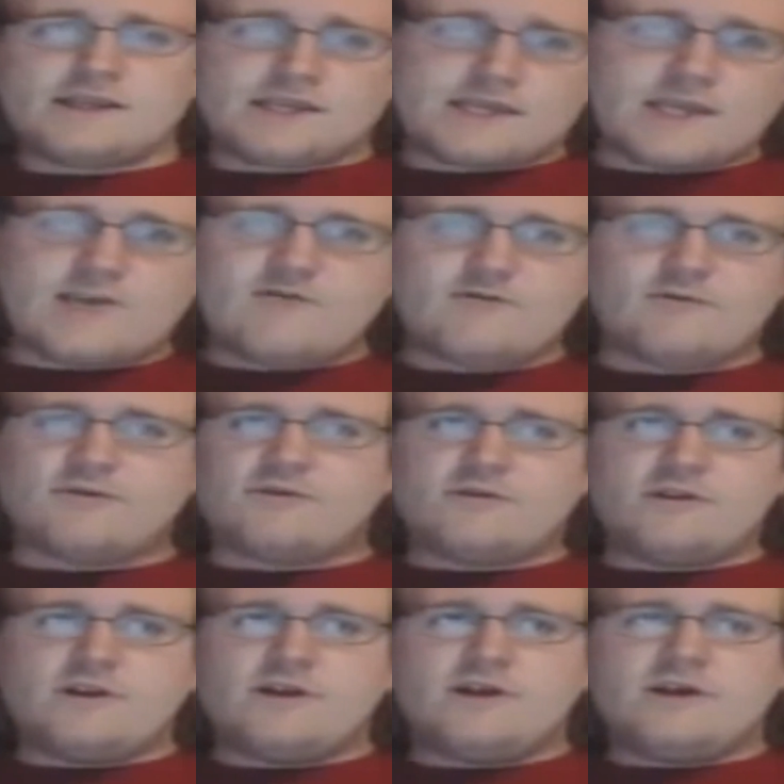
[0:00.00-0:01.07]
It's
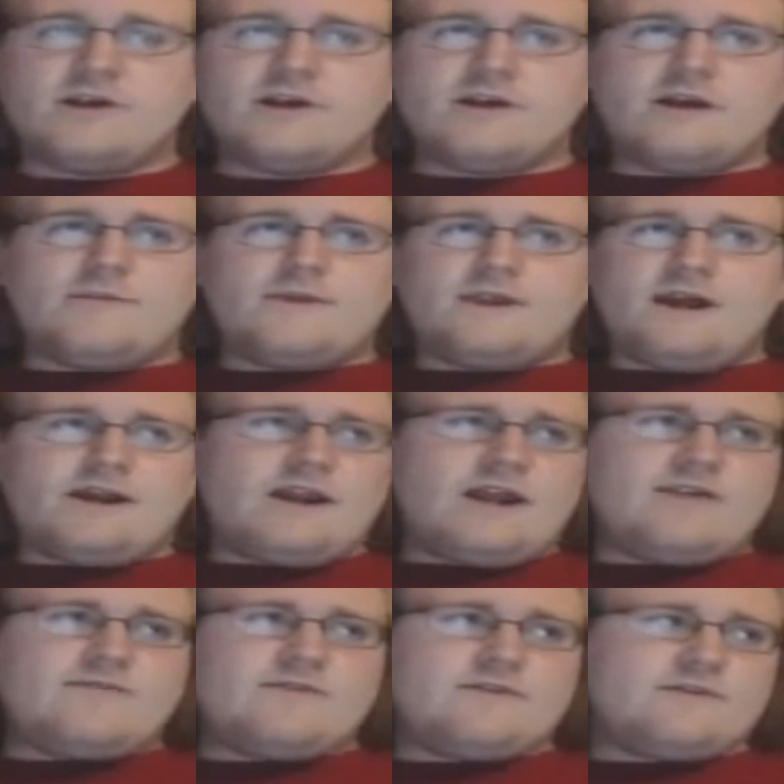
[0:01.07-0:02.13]
conceivable. I mean,
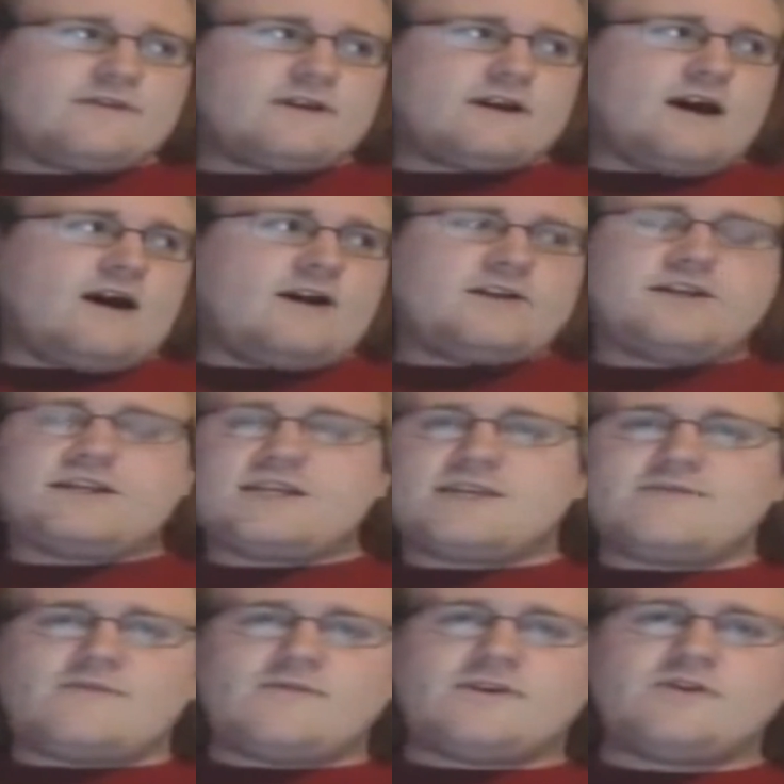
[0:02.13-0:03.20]
not even the
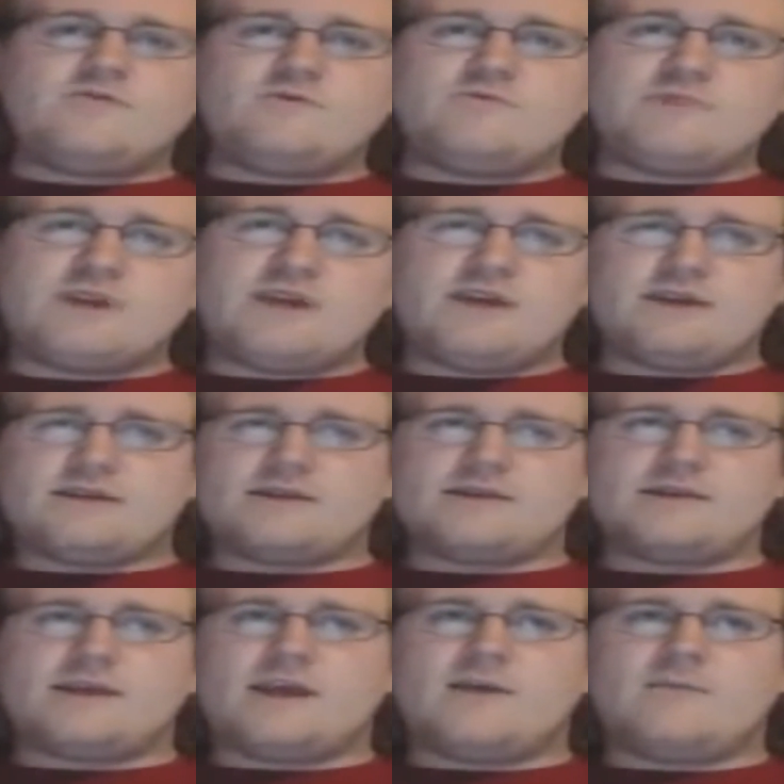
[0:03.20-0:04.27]
consciousness of every human being is
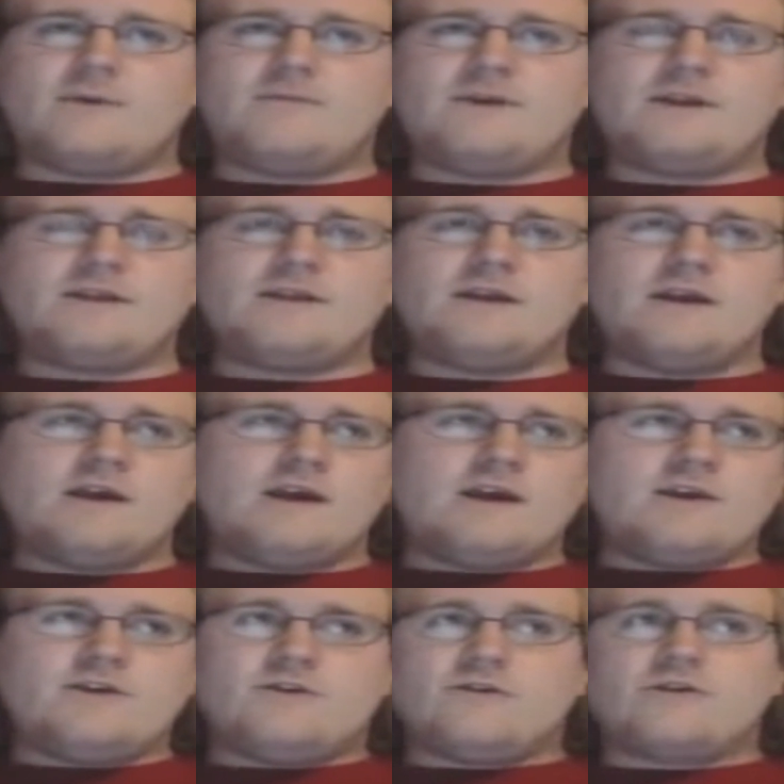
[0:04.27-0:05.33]
the same. I mean,
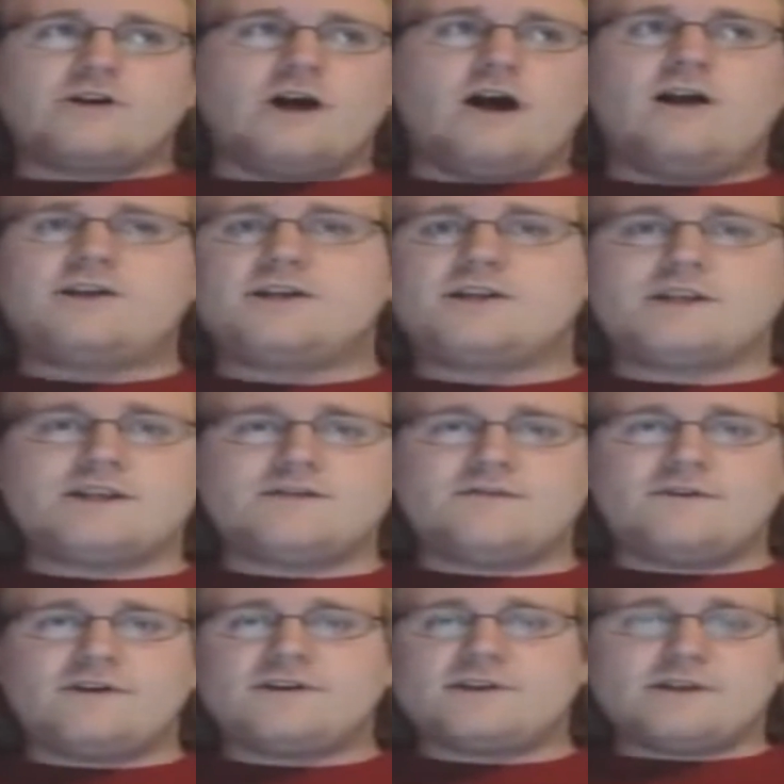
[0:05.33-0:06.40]
your consciousness,
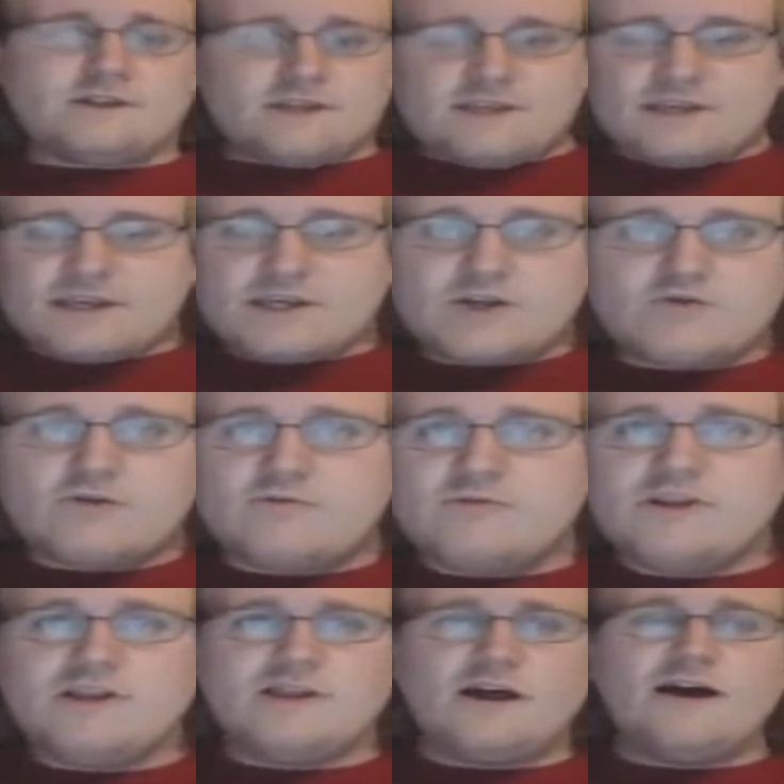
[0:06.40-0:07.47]
for instance, is
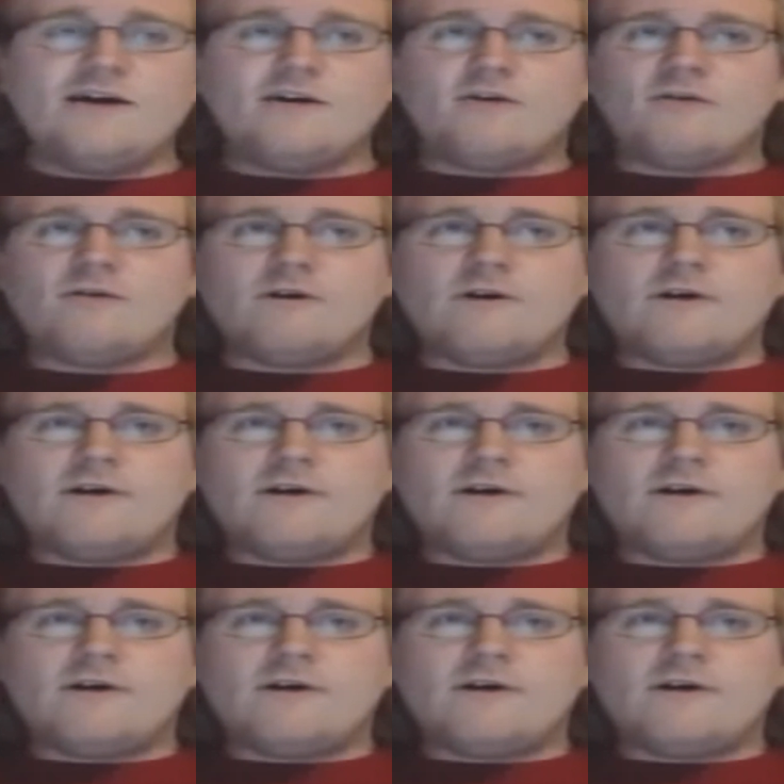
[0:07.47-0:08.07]
extremely low,